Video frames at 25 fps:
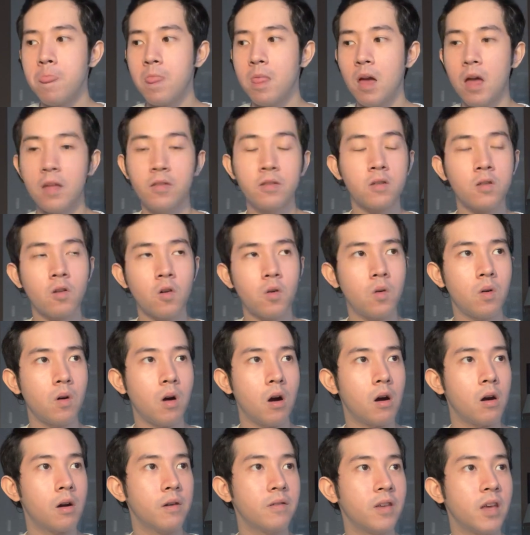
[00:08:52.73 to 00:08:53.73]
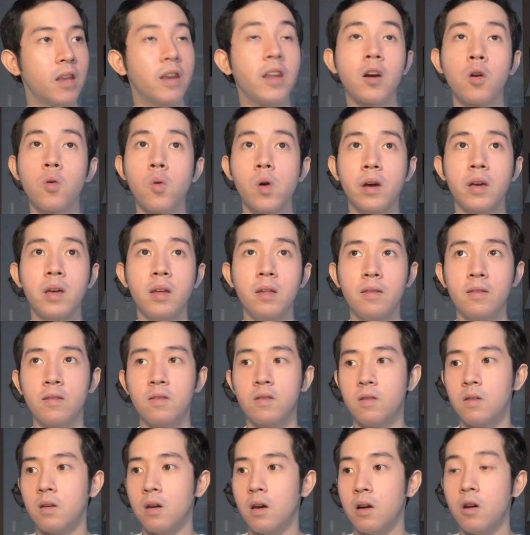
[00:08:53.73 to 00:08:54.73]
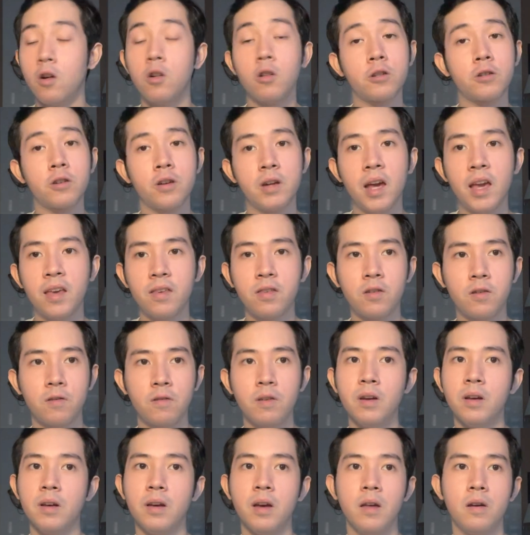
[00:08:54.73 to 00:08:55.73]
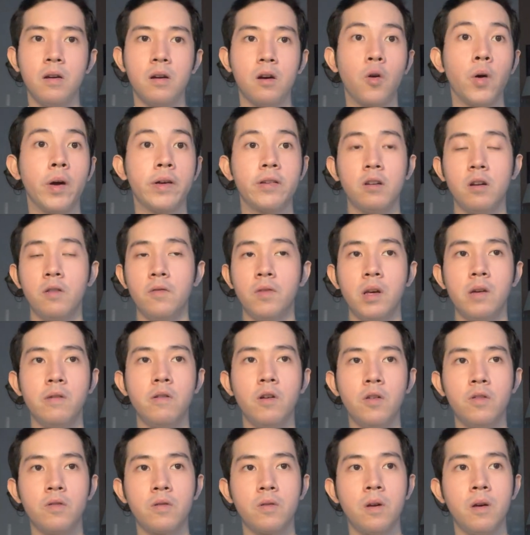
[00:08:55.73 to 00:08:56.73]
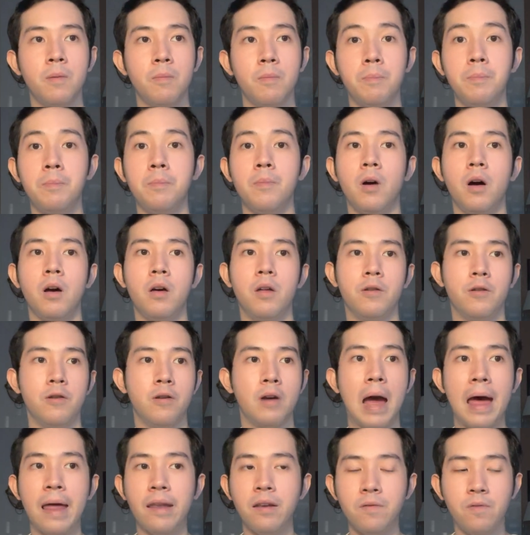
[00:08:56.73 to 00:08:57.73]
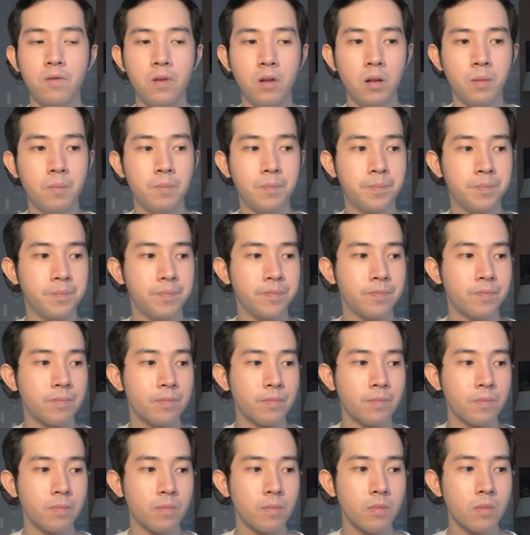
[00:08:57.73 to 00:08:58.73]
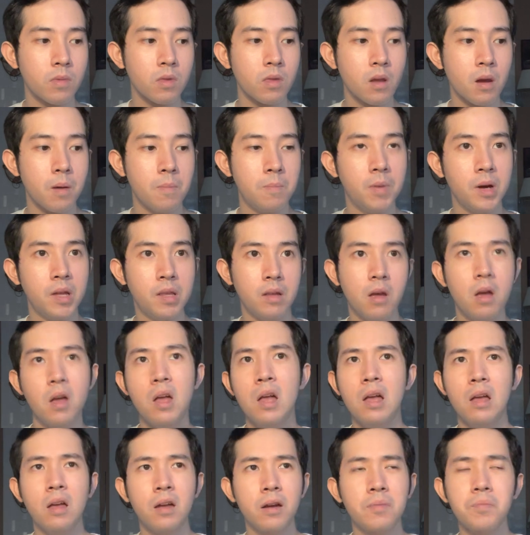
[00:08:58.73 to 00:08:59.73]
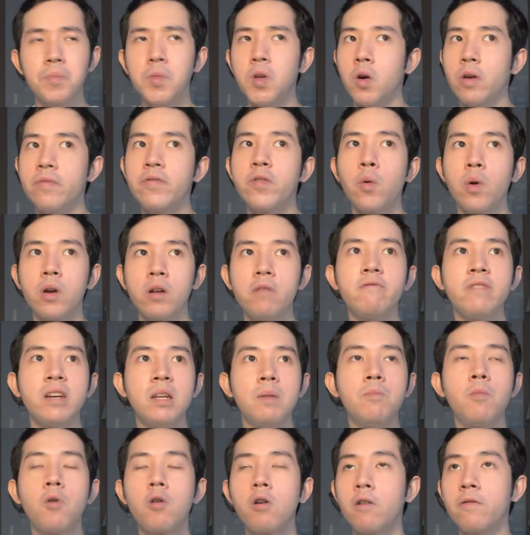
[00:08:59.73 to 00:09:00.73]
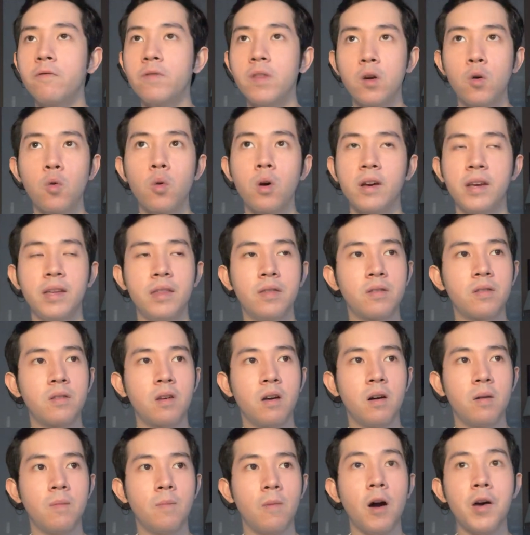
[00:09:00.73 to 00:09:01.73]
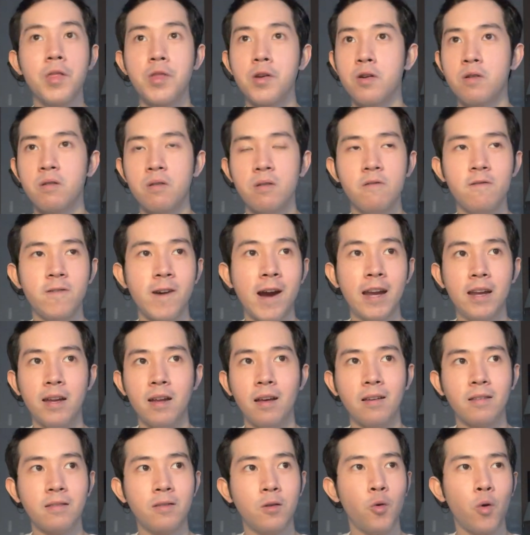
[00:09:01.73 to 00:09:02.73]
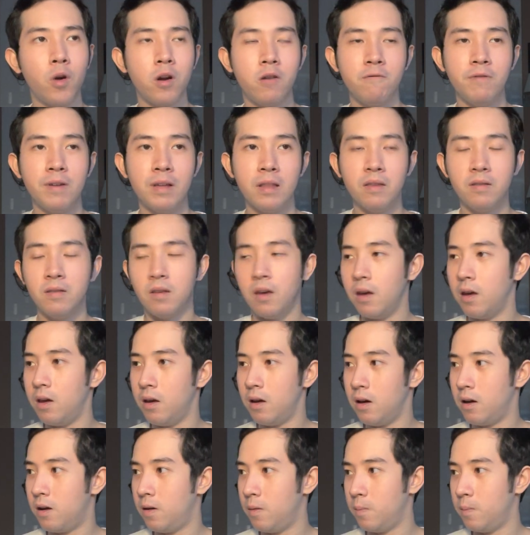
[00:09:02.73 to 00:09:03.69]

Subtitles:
and so are, say, Nico Joaquin's Culture and History and A Question of Heroes under Anvil. But if you want to read more of Nico Joaquin's other writings, you want to read, say,